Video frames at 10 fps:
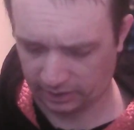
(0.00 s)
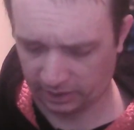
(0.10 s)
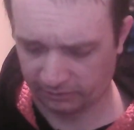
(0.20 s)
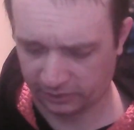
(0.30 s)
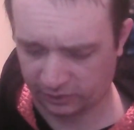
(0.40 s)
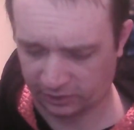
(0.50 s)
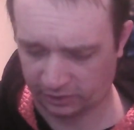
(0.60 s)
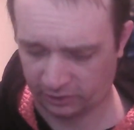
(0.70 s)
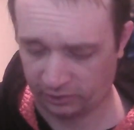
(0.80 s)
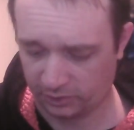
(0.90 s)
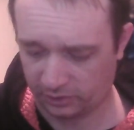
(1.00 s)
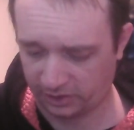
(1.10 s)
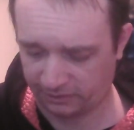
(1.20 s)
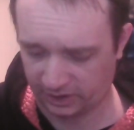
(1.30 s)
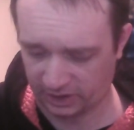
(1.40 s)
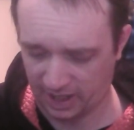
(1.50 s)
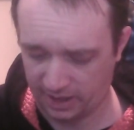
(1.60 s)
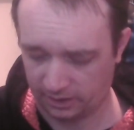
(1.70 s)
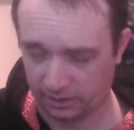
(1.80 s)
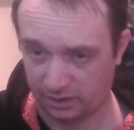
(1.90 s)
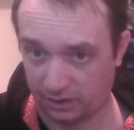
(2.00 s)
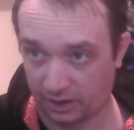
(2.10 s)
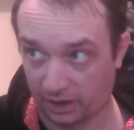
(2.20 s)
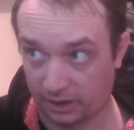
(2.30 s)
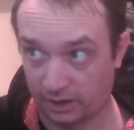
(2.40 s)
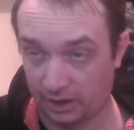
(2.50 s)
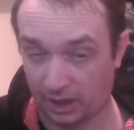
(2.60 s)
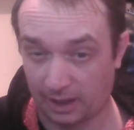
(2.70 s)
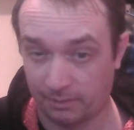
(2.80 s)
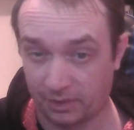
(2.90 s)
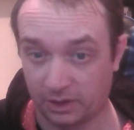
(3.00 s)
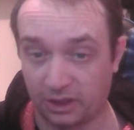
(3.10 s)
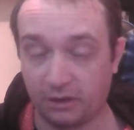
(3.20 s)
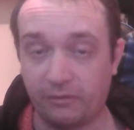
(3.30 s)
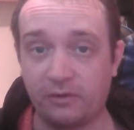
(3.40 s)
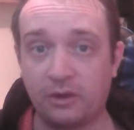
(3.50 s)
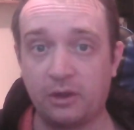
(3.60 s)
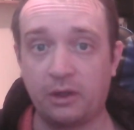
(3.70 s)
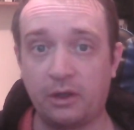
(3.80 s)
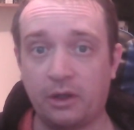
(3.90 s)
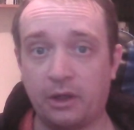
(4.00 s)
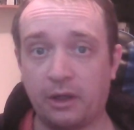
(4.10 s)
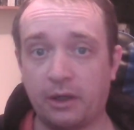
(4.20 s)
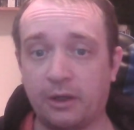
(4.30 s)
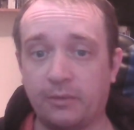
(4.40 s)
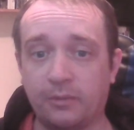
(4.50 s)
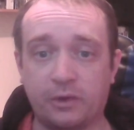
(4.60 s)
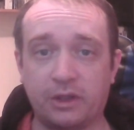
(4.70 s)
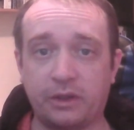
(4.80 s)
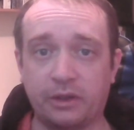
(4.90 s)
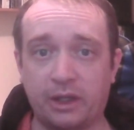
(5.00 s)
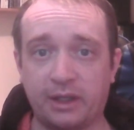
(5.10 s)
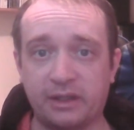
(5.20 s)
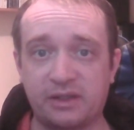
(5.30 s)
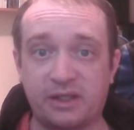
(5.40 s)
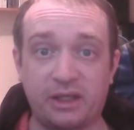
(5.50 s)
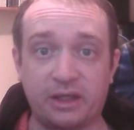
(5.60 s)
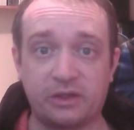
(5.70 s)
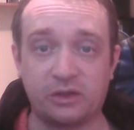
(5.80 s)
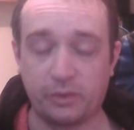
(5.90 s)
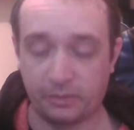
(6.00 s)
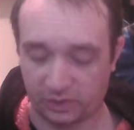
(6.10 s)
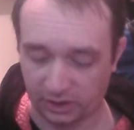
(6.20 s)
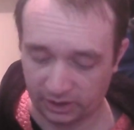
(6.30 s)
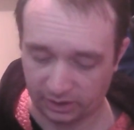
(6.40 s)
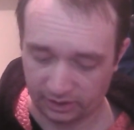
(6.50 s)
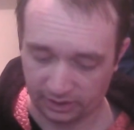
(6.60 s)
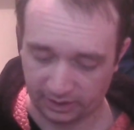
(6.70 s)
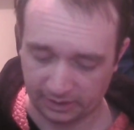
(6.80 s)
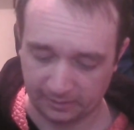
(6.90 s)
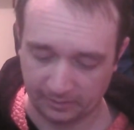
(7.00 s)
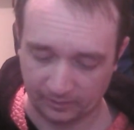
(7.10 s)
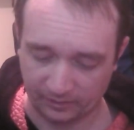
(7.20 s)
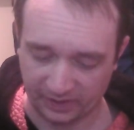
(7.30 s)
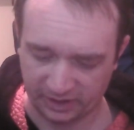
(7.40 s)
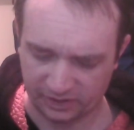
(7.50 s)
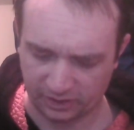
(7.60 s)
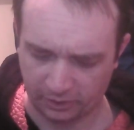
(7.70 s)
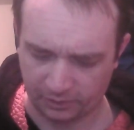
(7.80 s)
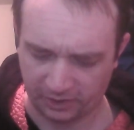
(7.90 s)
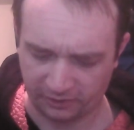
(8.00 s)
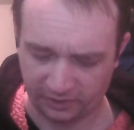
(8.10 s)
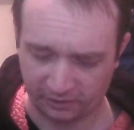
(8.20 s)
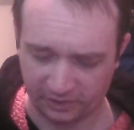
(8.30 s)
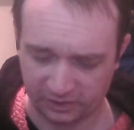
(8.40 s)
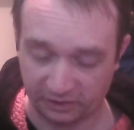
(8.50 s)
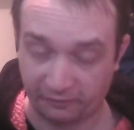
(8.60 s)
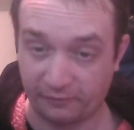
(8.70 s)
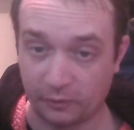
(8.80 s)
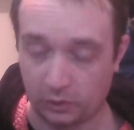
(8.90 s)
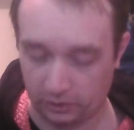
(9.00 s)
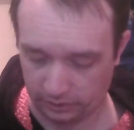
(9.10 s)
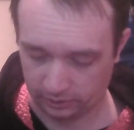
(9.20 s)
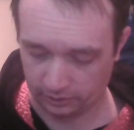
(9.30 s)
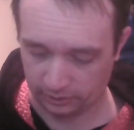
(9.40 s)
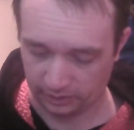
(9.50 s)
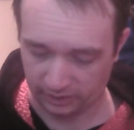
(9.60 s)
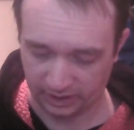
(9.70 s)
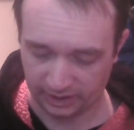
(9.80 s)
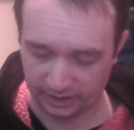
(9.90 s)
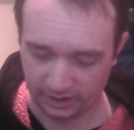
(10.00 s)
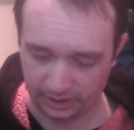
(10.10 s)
got 2 more left to get, I believe. Looking at CEX's website, it's a copy of Final Fantasy IV that I need,